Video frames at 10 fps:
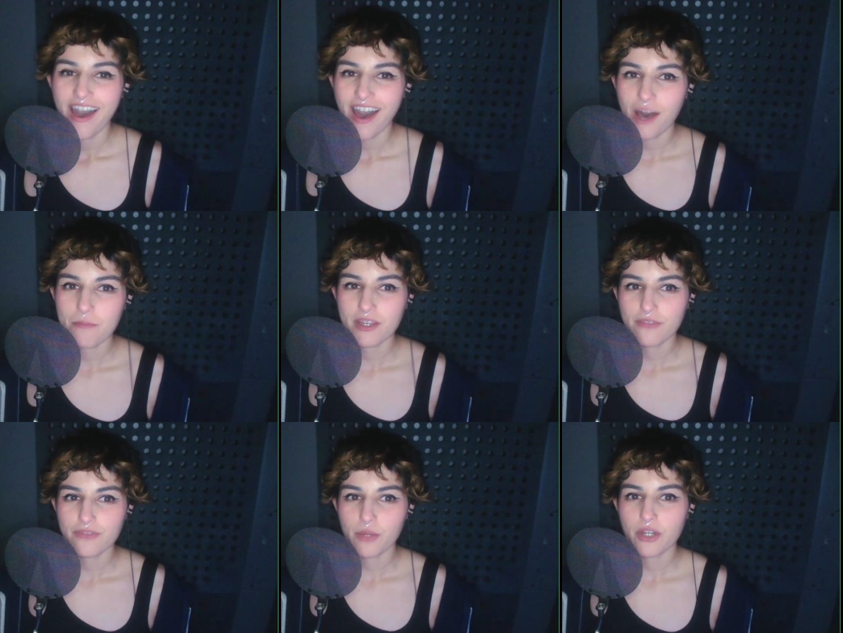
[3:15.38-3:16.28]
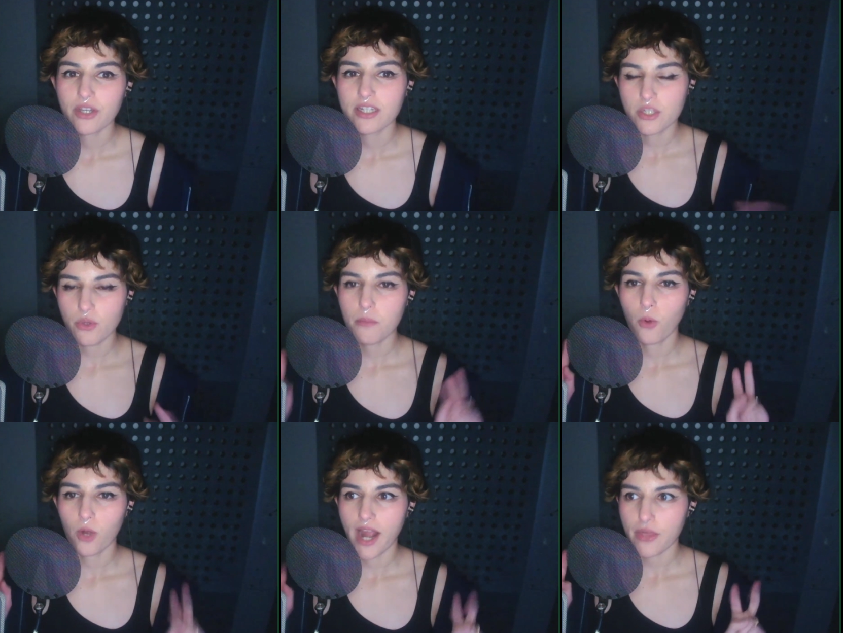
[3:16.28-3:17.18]
But if they were going to do it
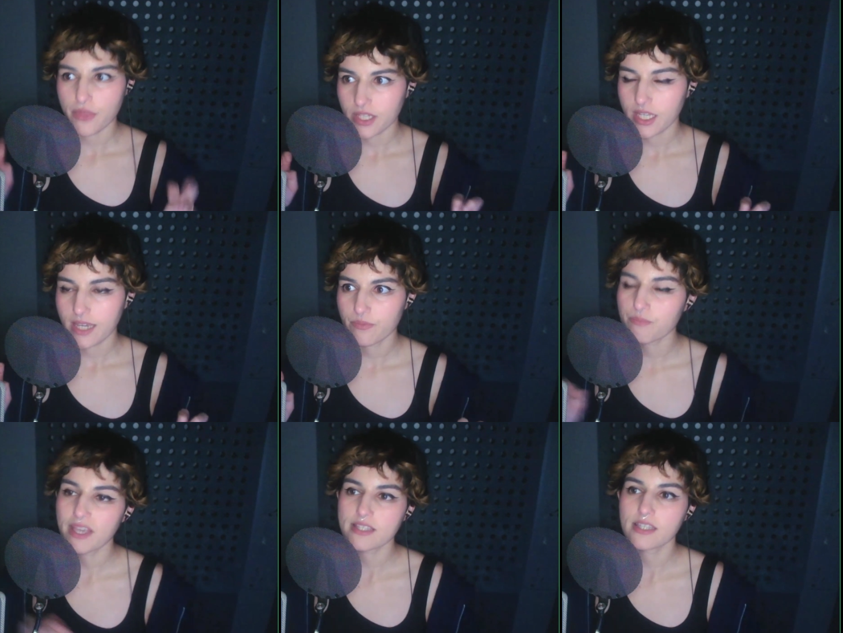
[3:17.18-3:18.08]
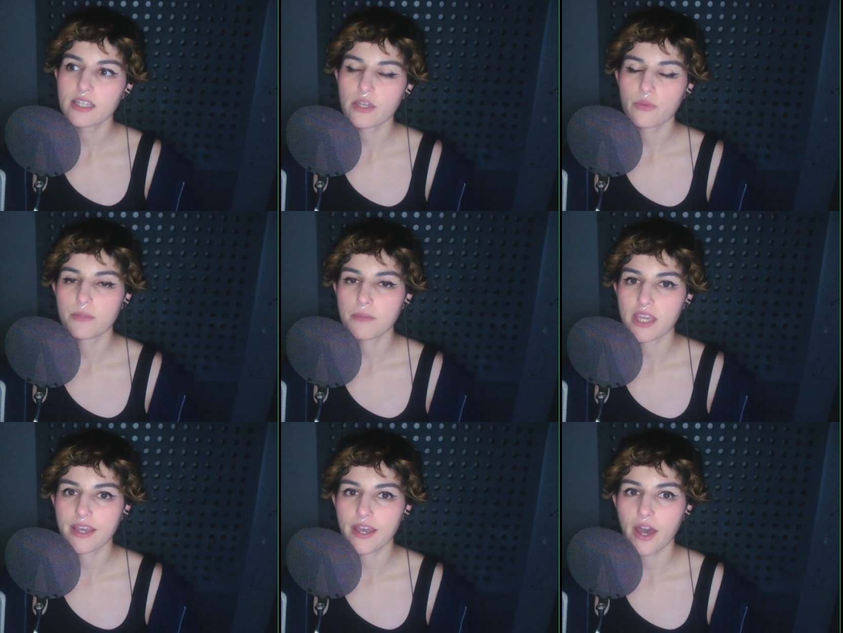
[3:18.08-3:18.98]
more ethically, basically there would
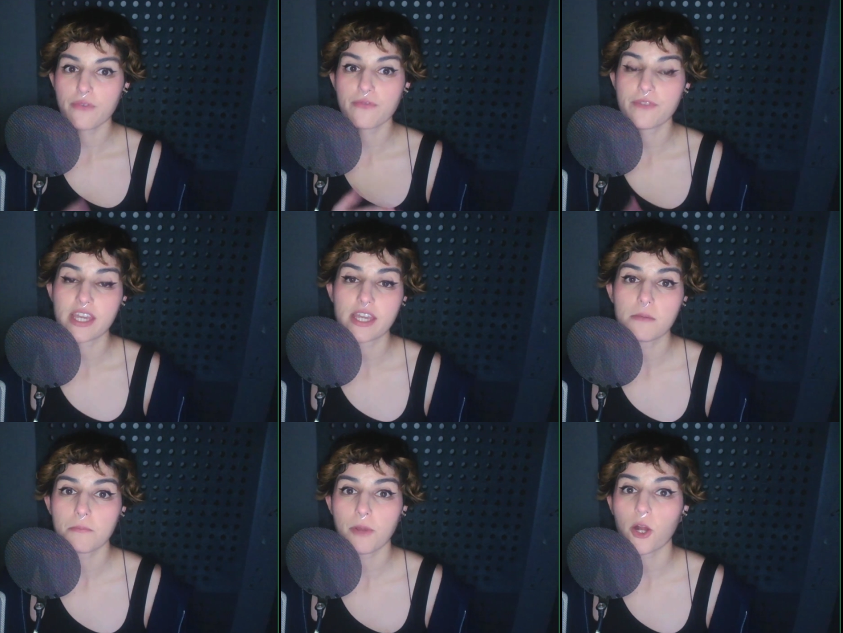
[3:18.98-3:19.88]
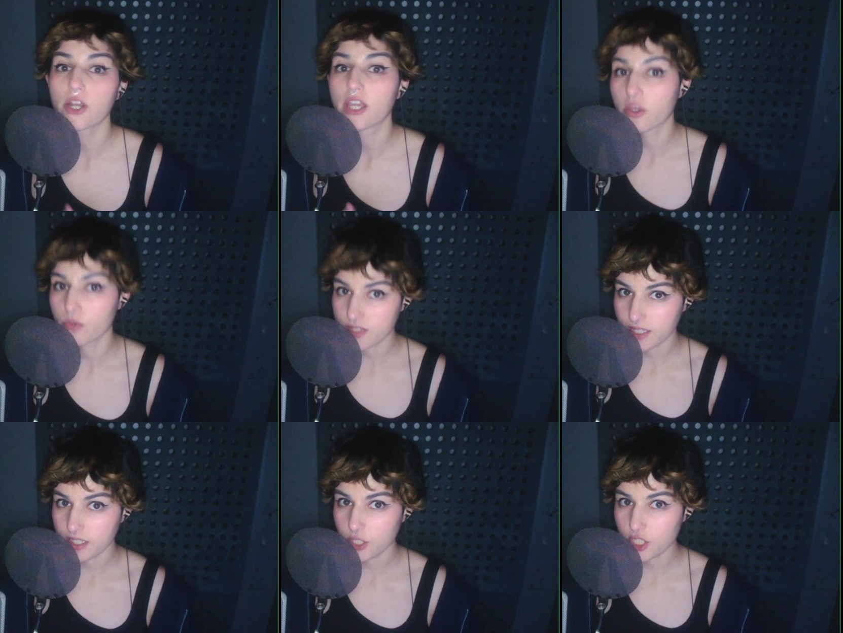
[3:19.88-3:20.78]
be a fee per
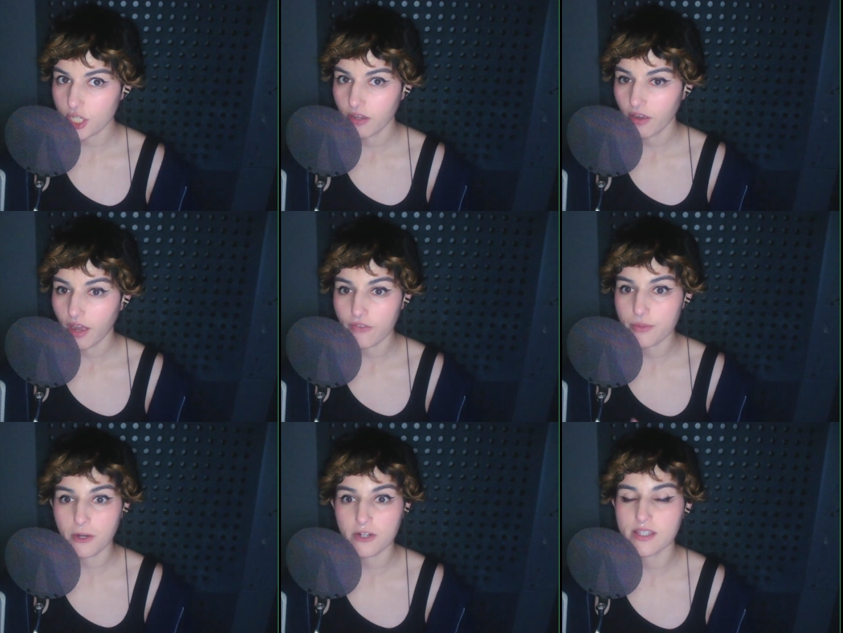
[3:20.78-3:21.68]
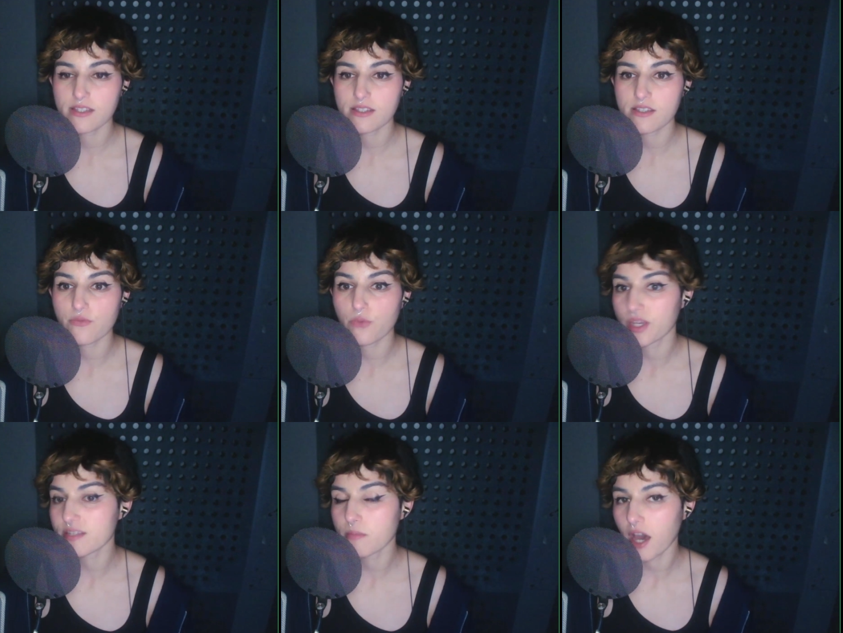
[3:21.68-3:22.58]
usage of the person's
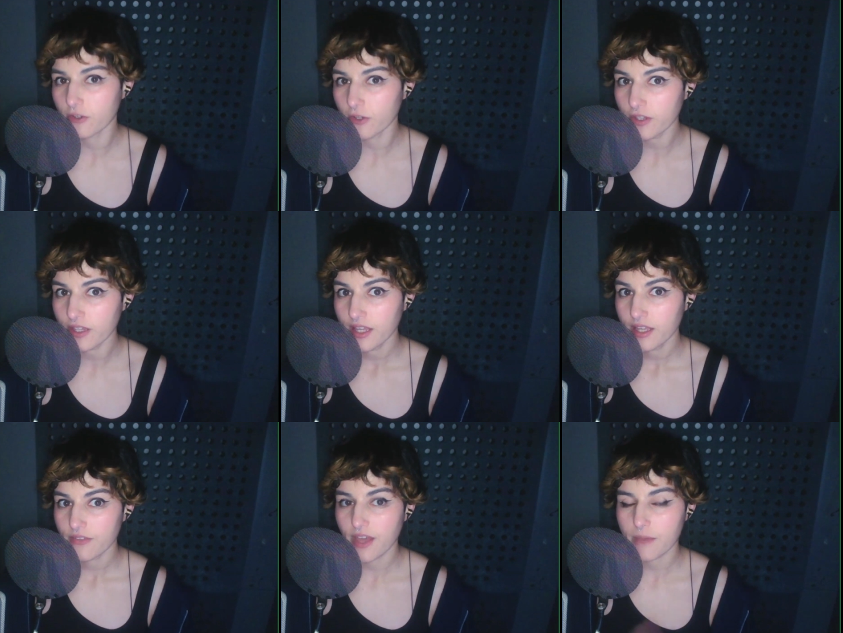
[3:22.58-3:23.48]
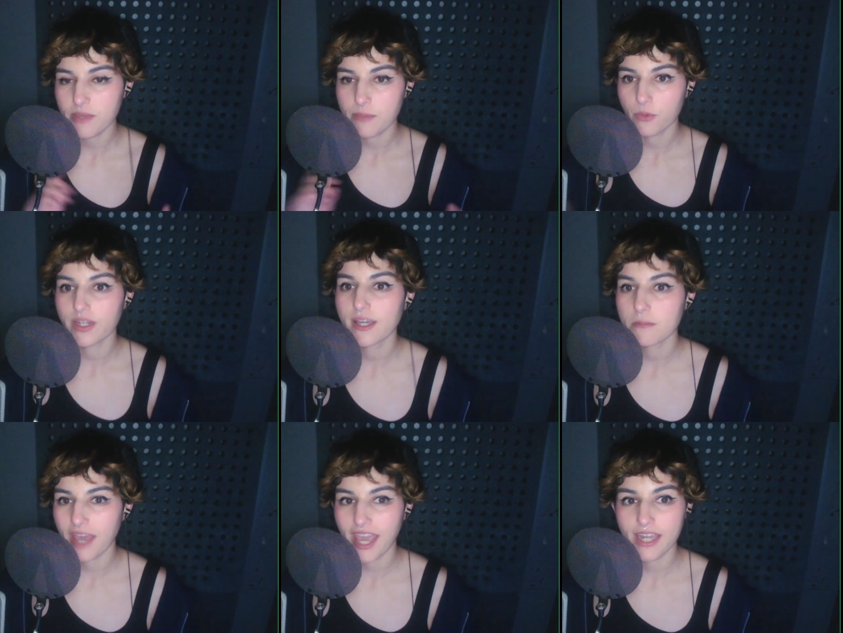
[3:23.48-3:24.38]
voice model that people would
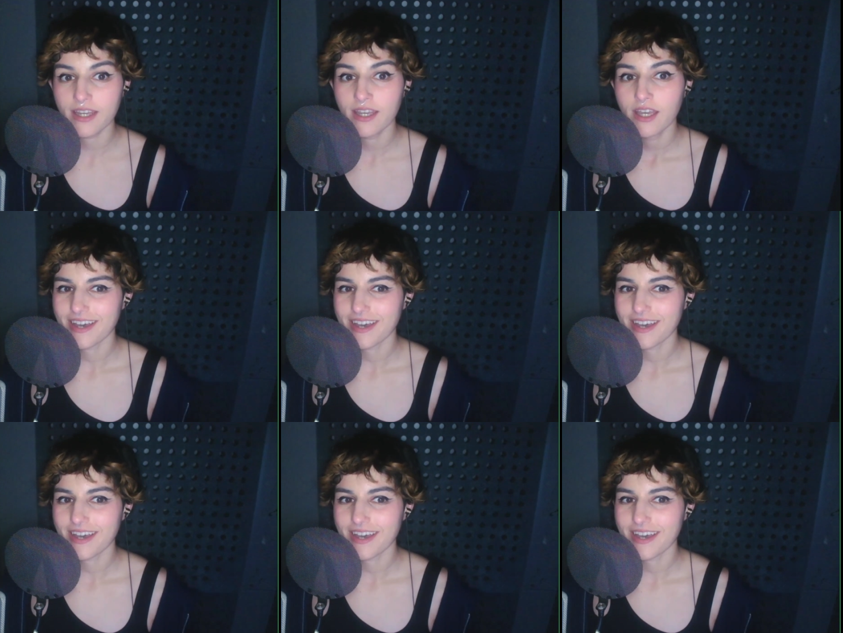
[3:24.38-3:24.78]
get paid.